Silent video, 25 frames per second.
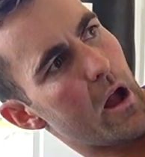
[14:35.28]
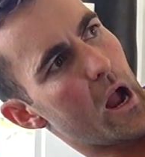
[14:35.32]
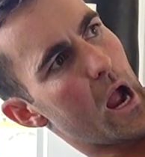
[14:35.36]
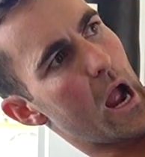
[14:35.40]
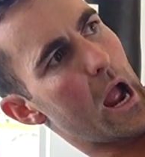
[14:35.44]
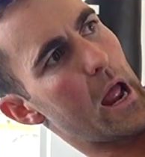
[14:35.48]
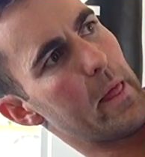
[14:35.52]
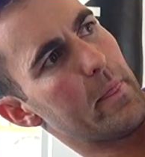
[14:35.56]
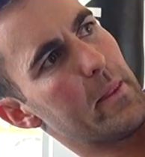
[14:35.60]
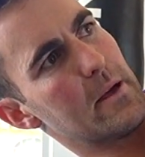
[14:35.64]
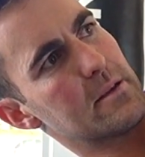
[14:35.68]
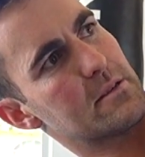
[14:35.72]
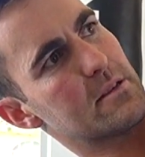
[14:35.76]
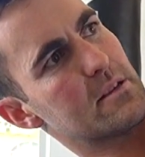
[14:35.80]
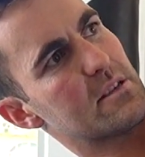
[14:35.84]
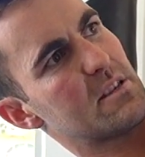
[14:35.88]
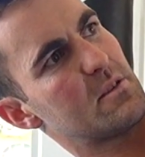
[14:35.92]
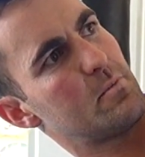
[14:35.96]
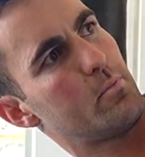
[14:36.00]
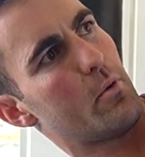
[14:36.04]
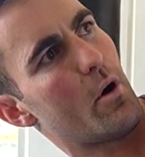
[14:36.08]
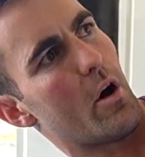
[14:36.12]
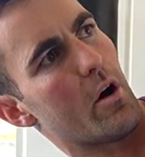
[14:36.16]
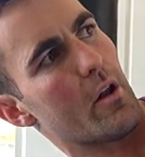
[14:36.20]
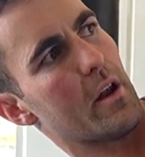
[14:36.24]
and there's a
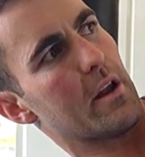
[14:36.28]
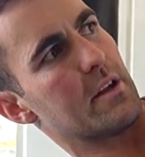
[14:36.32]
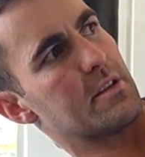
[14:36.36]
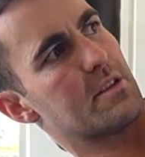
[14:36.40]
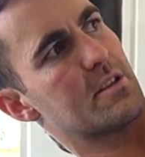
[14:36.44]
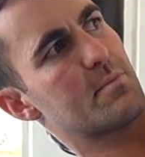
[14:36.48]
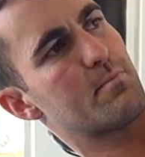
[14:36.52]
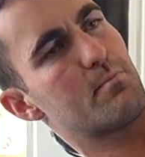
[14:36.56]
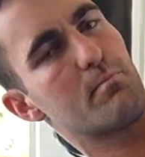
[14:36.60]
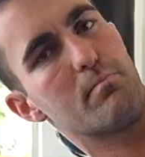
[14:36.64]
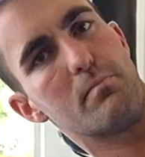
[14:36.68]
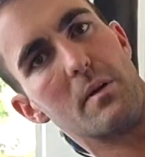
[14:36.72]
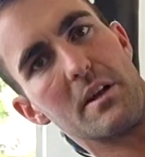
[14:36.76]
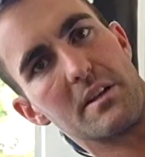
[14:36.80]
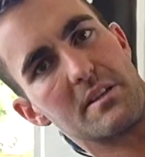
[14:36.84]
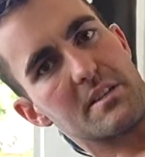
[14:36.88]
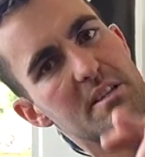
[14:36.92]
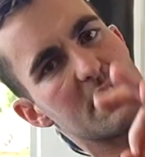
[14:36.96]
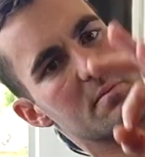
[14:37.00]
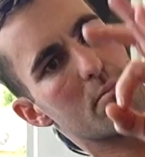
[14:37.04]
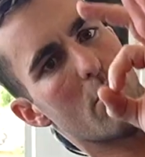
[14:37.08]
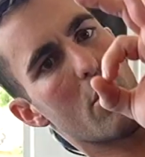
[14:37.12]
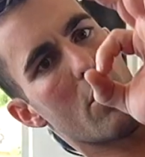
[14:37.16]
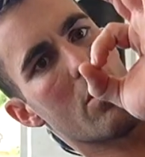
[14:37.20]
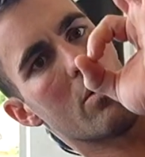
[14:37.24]
spot, it's
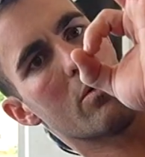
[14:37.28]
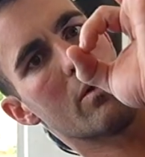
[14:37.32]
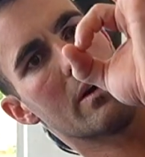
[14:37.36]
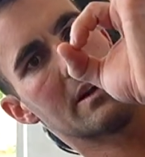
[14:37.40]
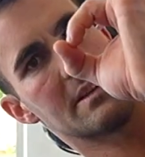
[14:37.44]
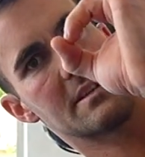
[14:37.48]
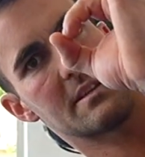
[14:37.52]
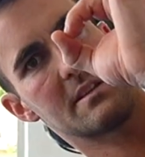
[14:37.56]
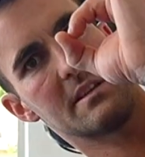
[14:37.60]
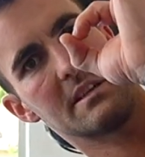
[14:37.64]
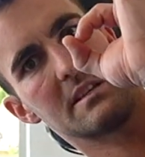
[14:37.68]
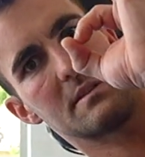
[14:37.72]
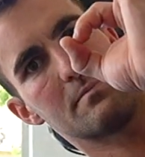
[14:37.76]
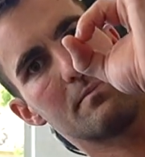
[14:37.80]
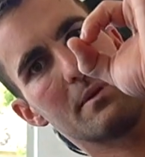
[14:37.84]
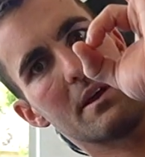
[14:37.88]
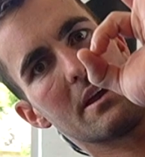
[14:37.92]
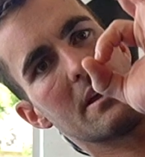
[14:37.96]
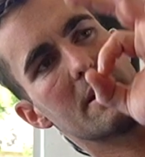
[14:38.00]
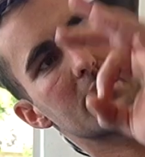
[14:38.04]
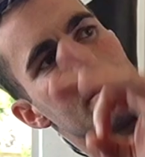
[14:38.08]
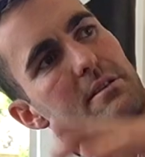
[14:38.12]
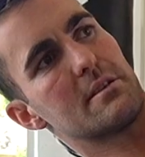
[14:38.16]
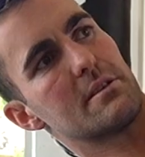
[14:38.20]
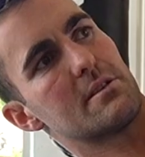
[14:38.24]
small, it's this big,
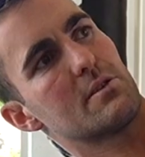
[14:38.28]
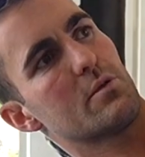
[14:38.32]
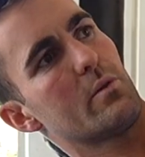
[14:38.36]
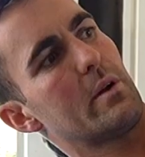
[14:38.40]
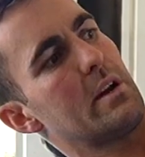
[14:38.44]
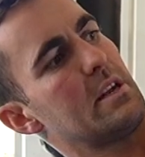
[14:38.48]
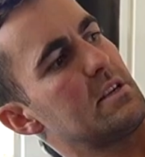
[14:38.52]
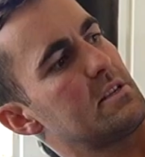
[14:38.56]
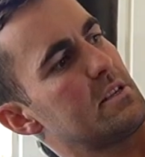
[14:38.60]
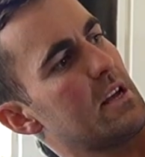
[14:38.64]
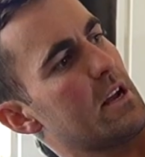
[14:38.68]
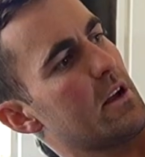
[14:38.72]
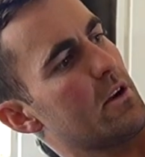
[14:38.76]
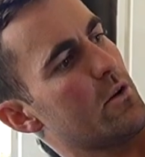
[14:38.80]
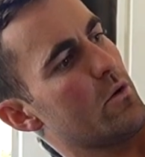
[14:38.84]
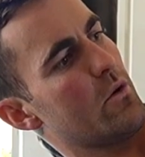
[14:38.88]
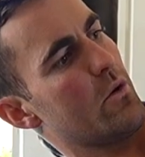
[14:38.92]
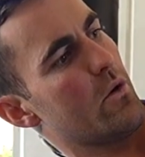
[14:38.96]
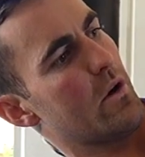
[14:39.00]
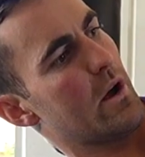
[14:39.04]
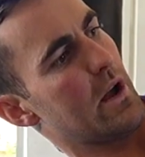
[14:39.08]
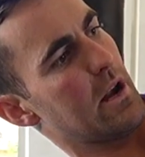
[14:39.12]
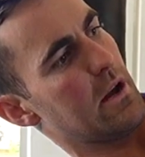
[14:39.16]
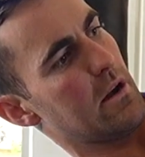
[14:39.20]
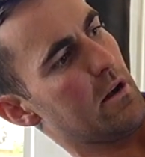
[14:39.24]
it's a 20-cent
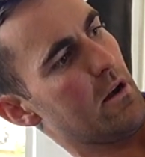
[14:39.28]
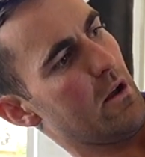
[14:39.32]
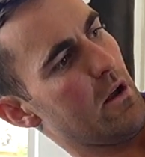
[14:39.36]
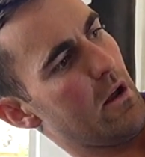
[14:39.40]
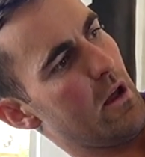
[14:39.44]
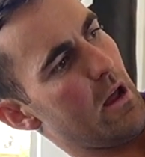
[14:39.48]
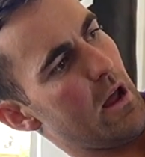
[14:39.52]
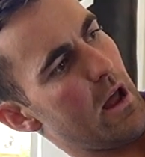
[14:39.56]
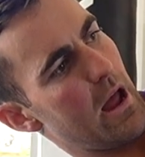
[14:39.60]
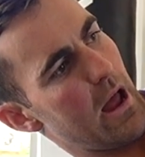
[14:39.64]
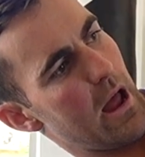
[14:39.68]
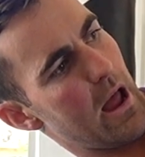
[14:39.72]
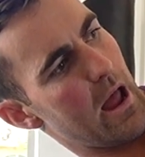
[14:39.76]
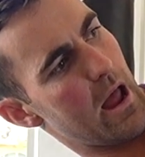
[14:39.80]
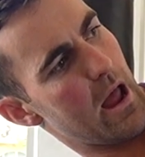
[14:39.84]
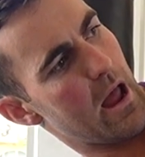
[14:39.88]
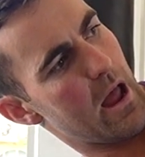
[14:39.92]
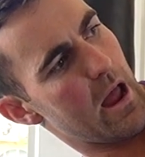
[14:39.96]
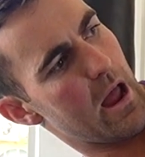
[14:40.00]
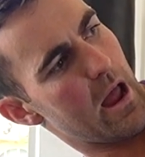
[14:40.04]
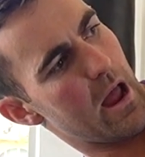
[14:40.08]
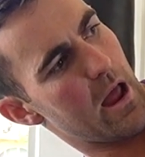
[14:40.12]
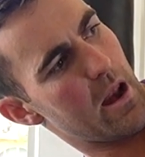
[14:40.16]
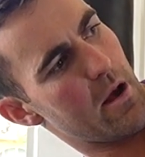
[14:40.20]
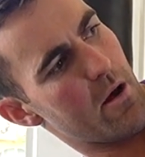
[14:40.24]
coin,
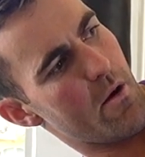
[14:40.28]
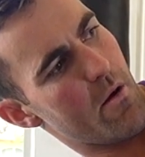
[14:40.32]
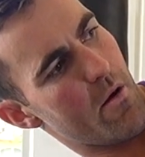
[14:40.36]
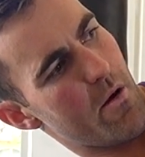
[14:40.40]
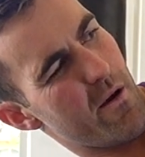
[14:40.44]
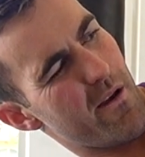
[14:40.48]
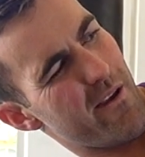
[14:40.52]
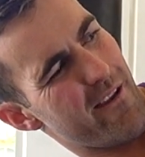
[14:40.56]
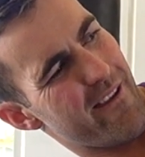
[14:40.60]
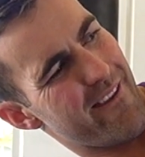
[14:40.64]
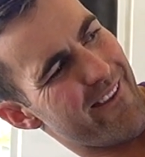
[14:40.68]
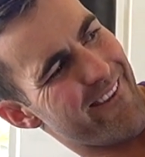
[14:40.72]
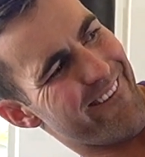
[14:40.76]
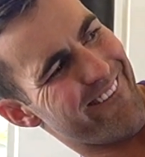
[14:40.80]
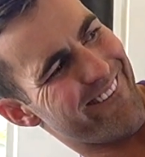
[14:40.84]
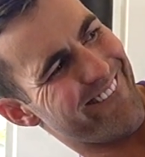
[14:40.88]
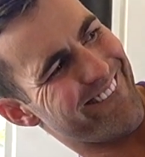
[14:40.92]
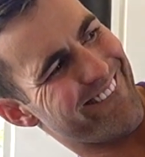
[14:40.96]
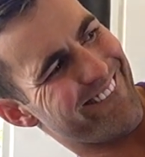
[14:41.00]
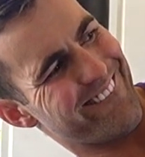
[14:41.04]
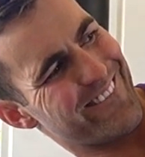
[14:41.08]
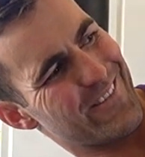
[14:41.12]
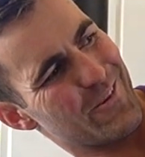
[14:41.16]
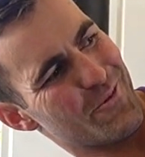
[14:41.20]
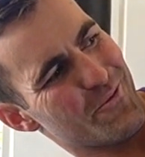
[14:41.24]
and
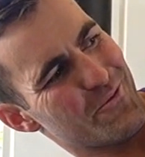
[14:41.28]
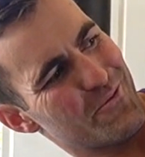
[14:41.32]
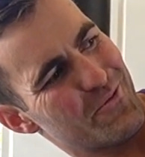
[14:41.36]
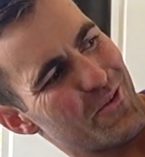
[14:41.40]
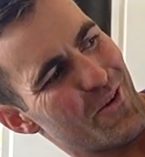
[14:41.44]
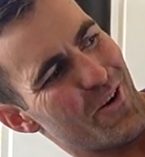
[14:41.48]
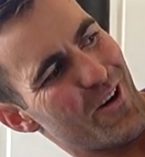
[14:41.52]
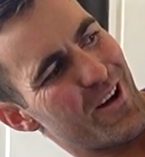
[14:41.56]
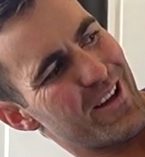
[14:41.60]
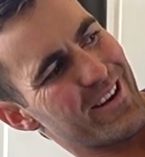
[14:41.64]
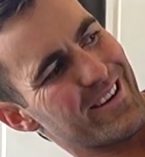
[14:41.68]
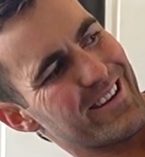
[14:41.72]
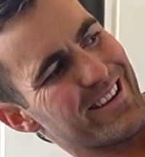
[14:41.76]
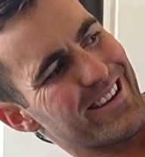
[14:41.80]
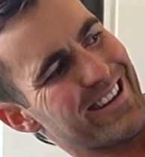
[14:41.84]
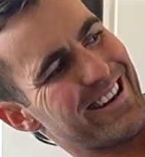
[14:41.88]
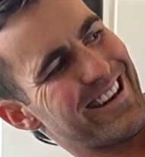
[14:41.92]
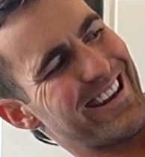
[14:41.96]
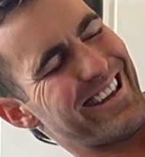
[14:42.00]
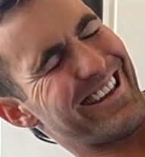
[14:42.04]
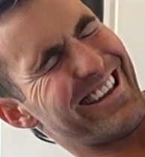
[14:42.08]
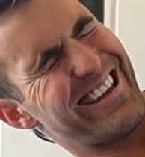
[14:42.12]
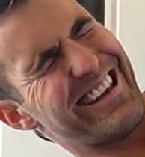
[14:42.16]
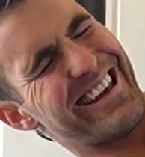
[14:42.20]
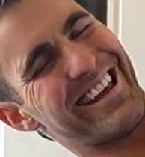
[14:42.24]
you'll find it.
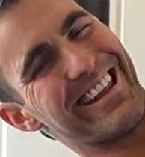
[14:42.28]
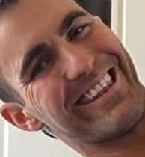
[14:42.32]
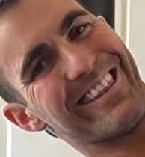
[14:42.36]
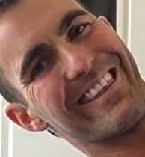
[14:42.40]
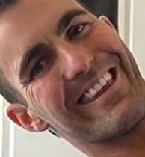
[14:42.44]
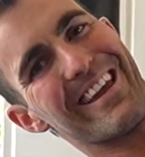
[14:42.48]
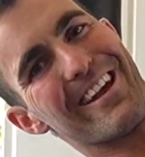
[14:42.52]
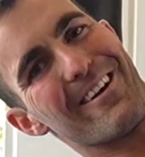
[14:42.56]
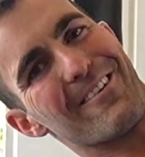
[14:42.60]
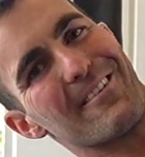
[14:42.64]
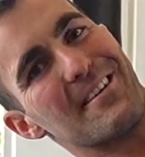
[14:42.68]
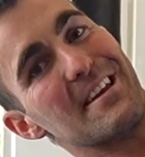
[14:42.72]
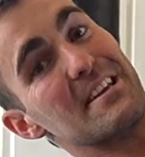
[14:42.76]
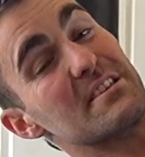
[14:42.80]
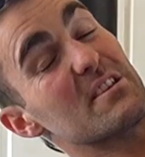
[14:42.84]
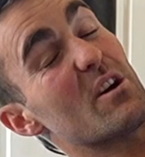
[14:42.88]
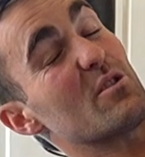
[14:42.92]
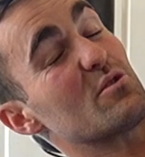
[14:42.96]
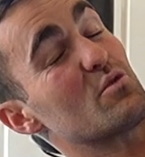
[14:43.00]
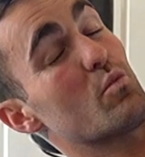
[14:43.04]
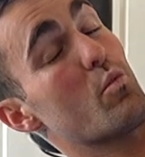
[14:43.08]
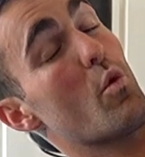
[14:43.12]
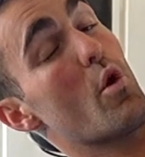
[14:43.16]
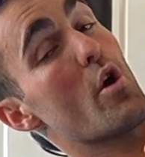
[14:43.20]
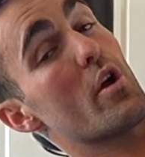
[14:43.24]
And there it is. I
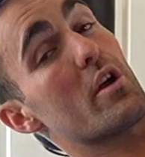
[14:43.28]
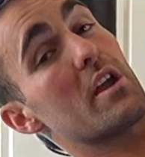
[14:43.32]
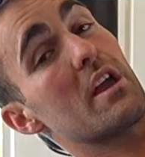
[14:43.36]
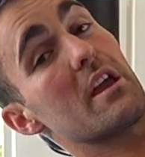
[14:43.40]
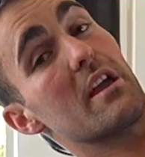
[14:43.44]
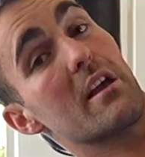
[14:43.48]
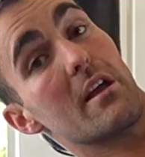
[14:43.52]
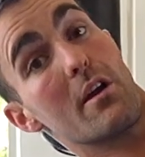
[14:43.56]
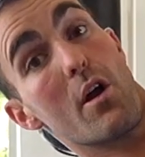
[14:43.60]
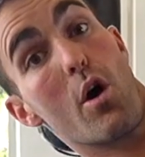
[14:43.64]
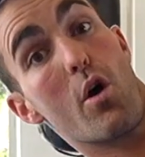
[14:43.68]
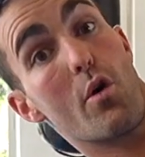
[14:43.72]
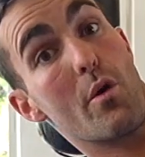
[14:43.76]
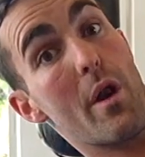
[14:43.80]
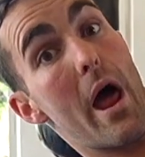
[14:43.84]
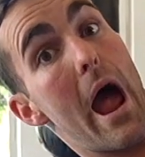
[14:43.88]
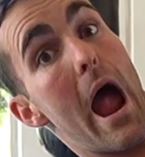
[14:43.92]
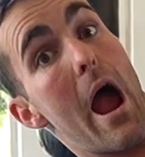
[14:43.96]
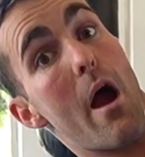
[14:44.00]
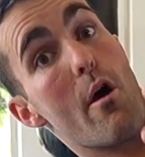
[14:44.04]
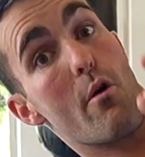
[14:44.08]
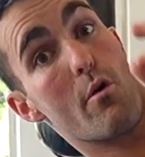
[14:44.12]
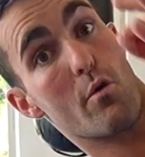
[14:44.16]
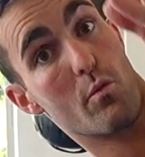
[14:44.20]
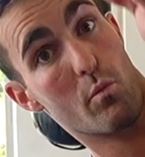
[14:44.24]
was working it on
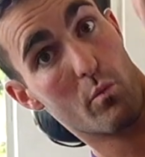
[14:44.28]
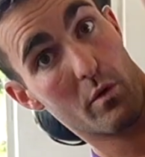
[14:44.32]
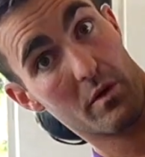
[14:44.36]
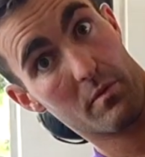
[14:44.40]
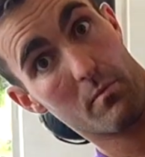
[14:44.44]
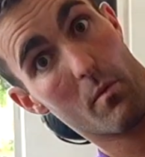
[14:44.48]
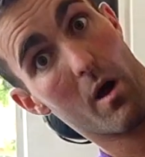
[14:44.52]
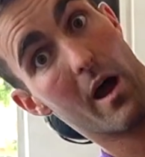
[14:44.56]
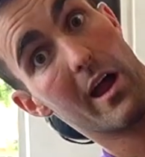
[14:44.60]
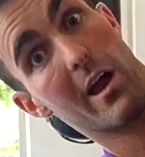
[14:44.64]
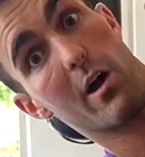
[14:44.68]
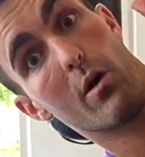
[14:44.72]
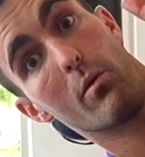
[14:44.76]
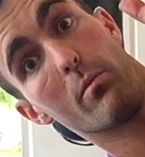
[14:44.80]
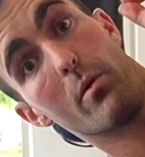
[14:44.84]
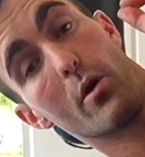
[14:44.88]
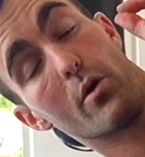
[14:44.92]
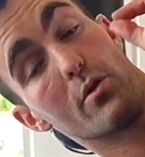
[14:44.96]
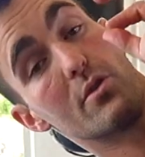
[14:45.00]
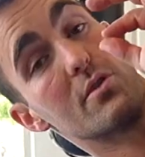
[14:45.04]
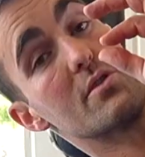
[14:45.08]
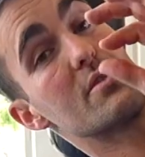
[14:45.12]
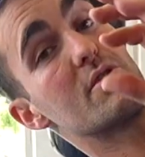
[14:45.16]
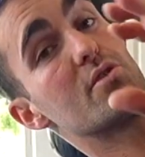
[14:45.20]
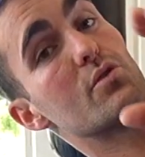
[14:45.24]
Aaron with my elbow.
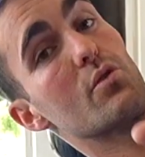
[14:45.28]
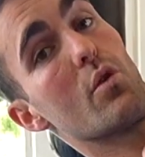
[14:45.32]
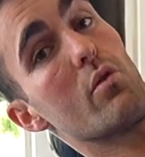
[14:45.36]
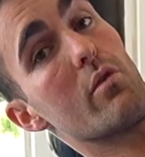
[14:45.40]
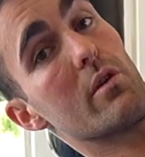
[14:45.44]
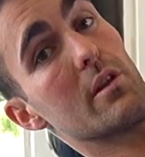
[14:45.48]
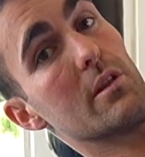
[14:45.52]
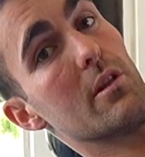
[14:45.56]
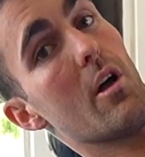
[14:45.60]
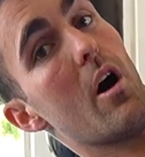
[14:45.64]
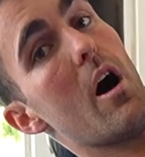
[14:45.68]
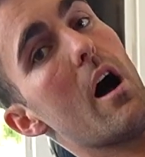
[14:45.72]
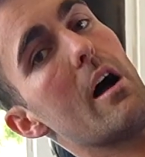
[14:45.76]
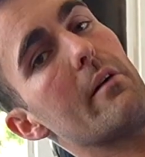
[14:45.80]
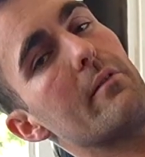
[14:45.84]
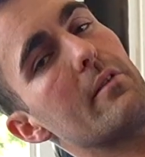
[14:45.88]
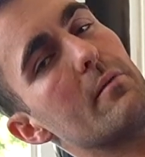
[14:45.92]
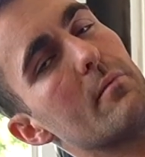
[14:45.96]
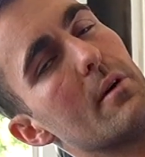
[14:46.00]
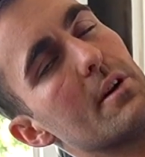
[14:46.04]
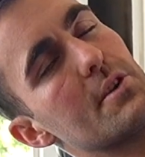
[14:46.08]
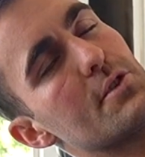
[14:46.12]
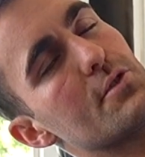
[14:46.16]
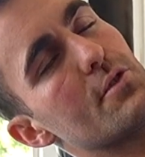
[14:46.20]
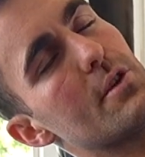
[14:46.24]
You saw it live in
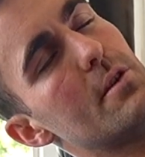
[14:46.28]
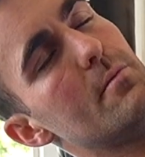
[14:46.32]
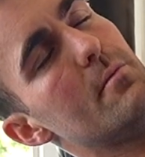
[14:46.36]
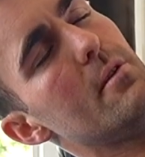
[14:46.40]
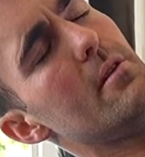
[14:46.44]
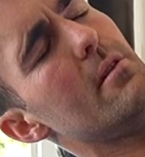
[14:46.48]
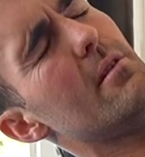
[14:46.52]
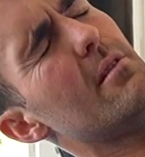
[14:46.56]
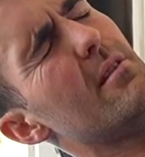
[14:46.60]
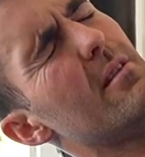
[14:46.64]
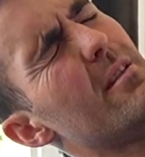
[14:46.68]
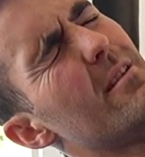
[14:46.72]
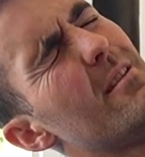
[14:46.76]
my treatment.